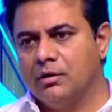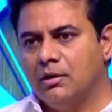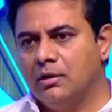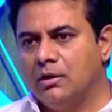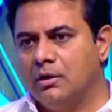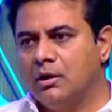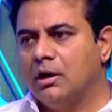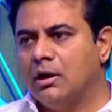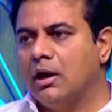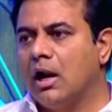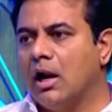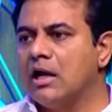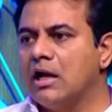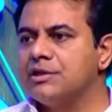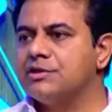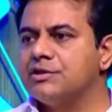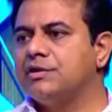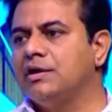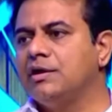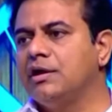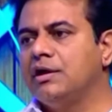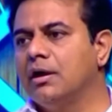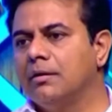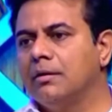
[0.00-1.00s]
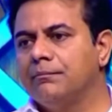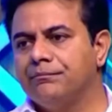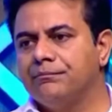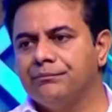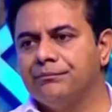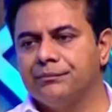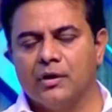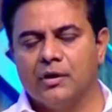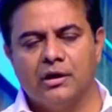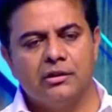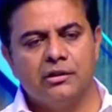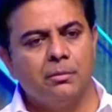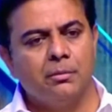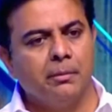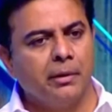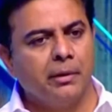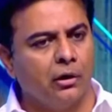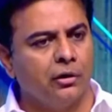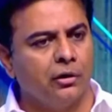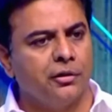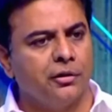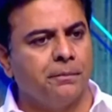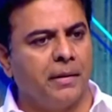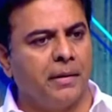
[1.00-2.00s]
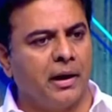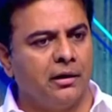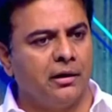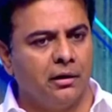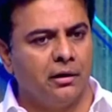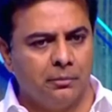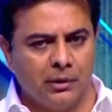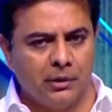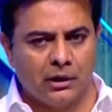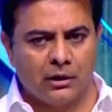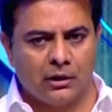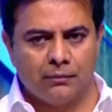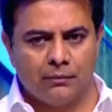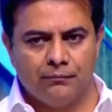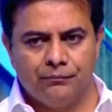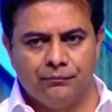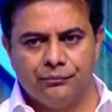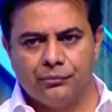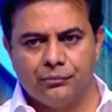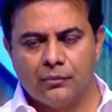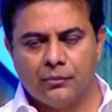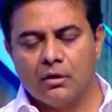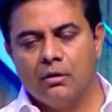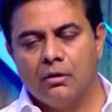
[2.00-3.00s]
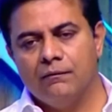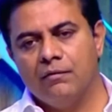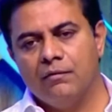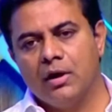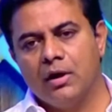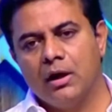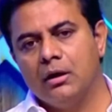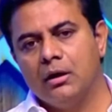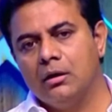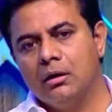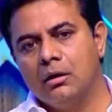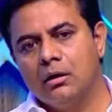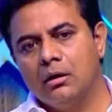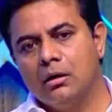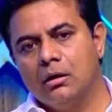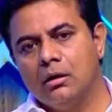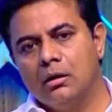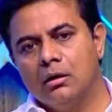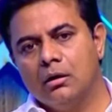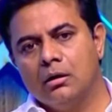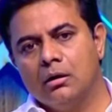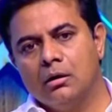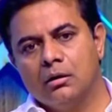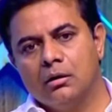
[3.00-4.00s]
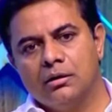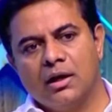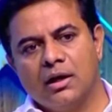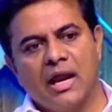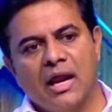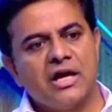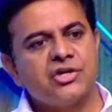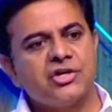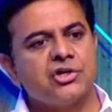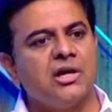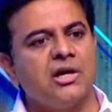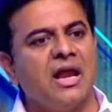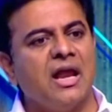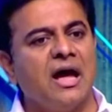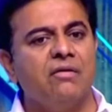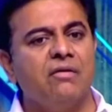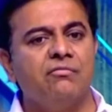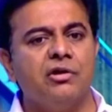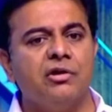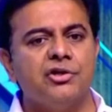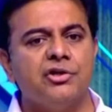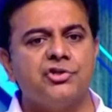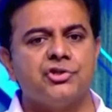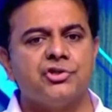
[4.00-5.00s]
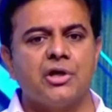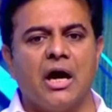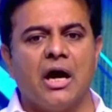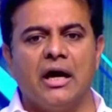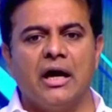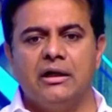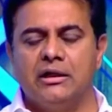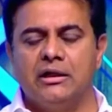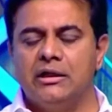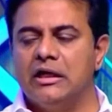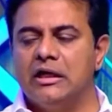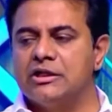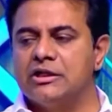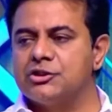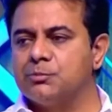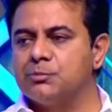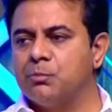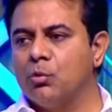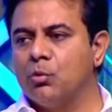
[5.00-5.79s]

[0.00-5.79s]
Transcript: Last year, in the middle of the pandemic, when the national average IT export